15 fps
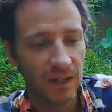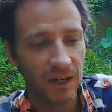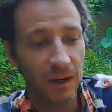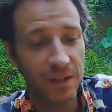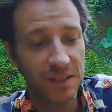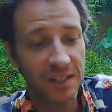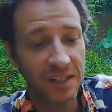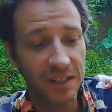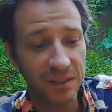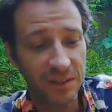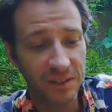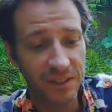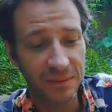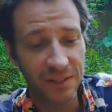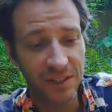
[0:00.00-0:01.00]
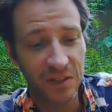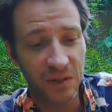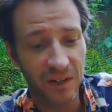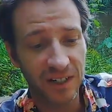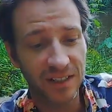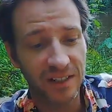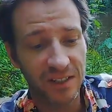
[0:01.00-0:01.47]
How is the Yosemite's
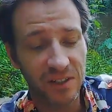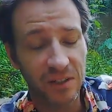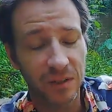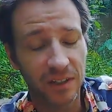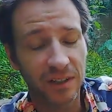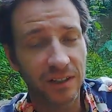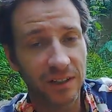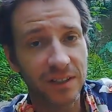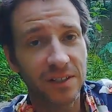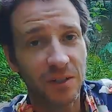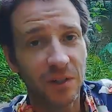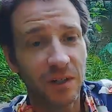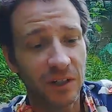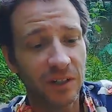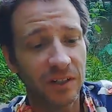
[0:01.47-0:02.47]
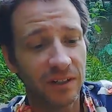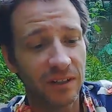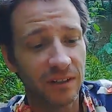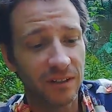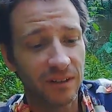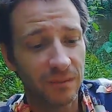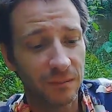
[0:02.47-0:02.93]
grandis doing? He's doing good.
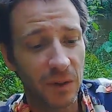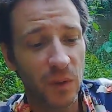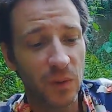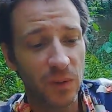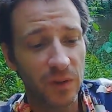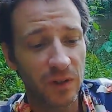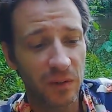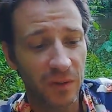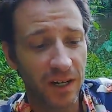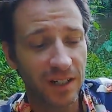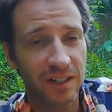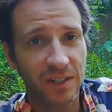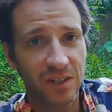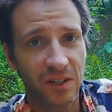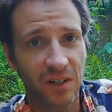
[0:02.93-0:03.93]
Both of the grandis